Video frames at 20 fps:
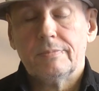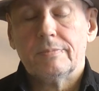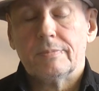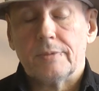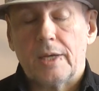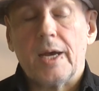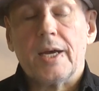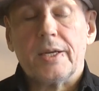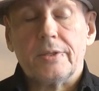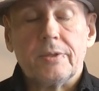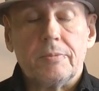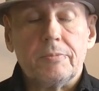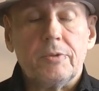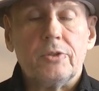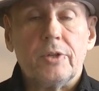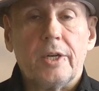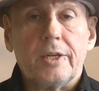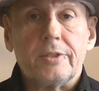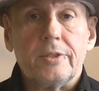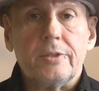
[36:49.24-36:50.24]
I had some
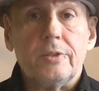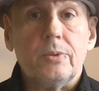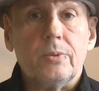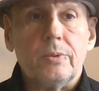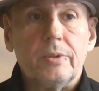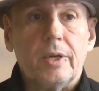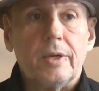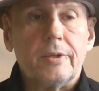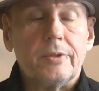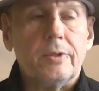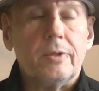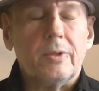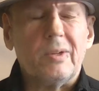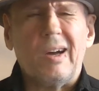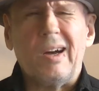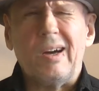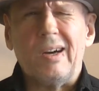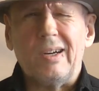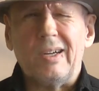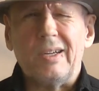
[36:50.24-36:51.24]
dyslexic doing that,
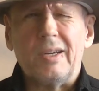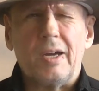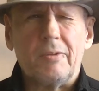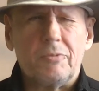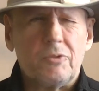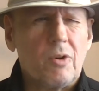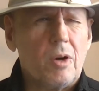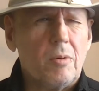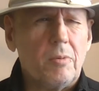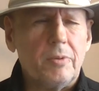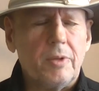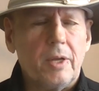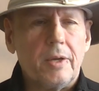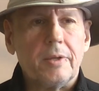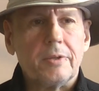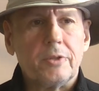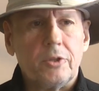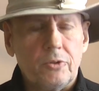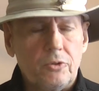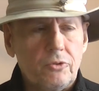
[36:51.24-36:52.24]
I have trouble with
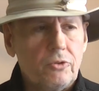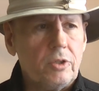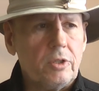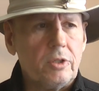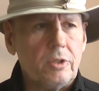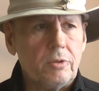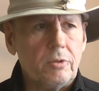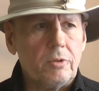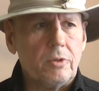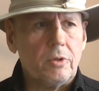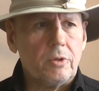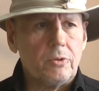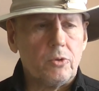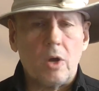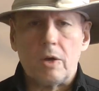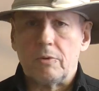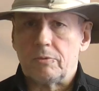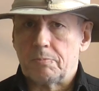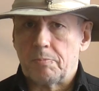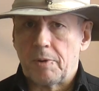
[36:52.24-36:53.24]
that. Can you see, you
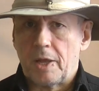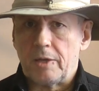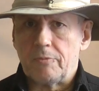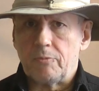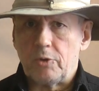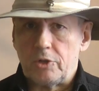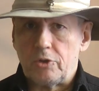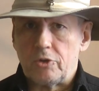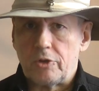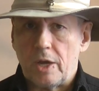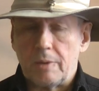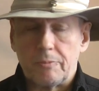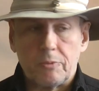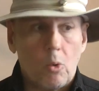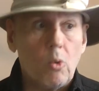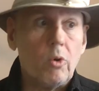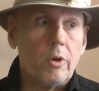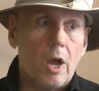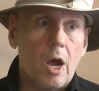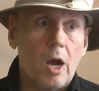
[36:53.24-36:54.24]
have playing video games?
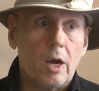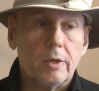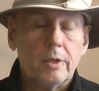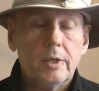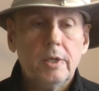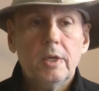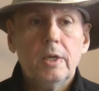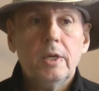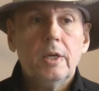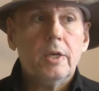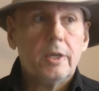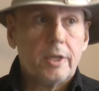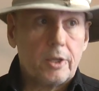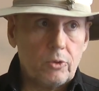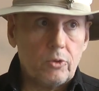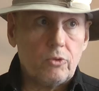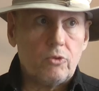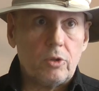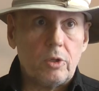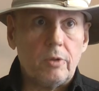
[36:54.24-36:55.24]
Oh yeah. Can
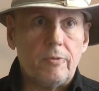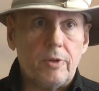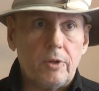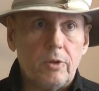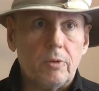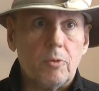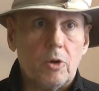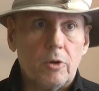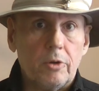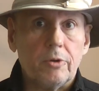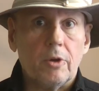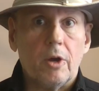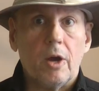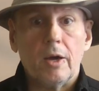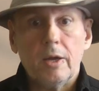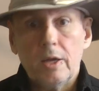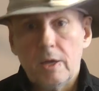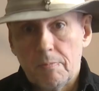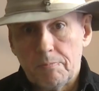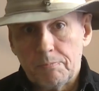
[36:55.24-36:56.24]
you see the video
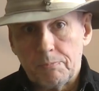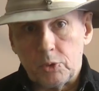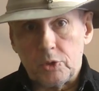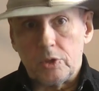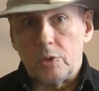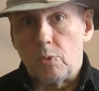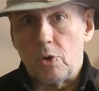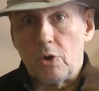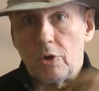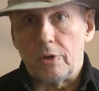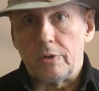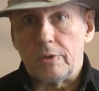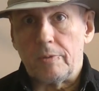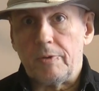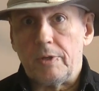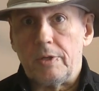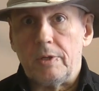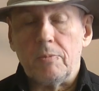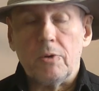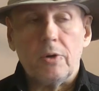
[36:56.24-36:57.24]
monitor? Put the word on the
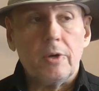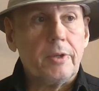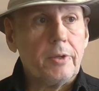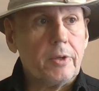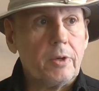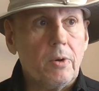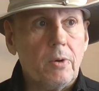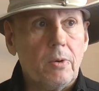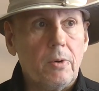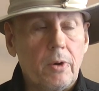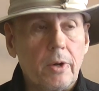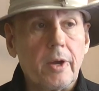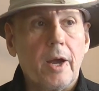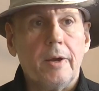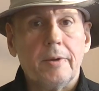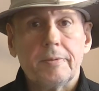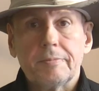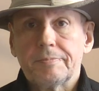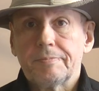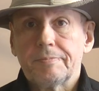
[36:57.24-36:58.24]
video monitor and they go, okay.